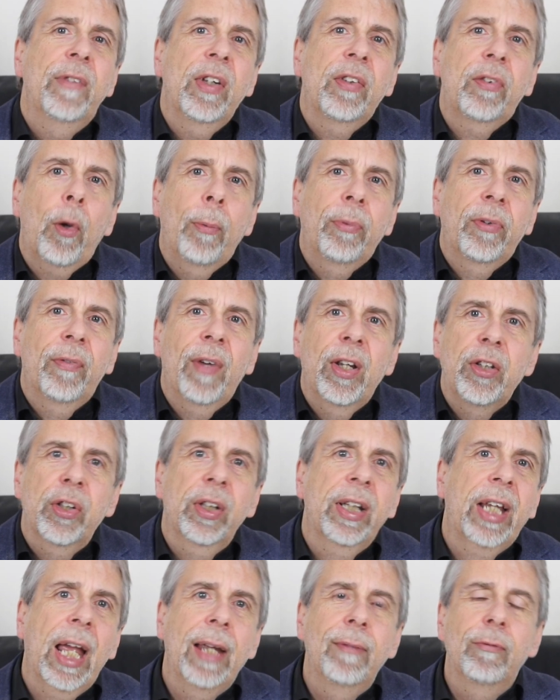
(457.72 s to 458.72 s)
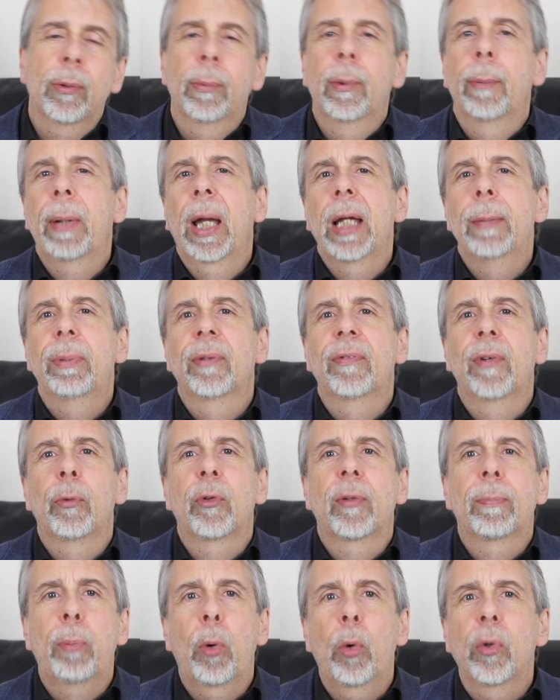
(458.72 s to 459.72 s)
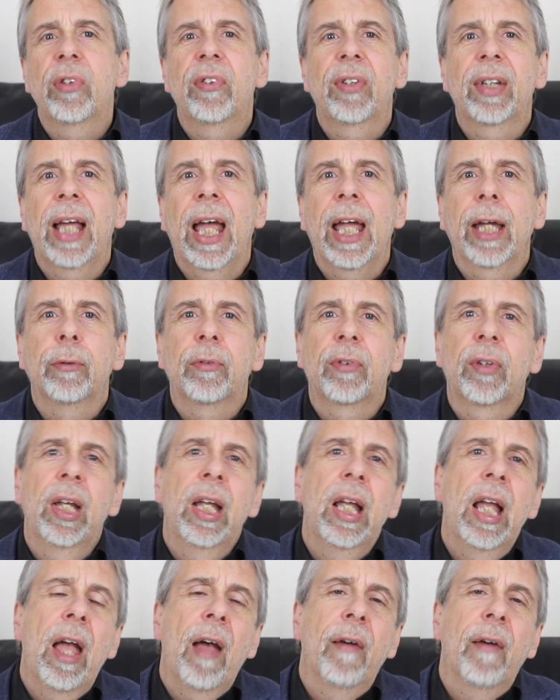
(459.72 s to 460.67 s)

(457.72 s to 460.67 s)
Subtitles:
This observation came from a paper that was pointing out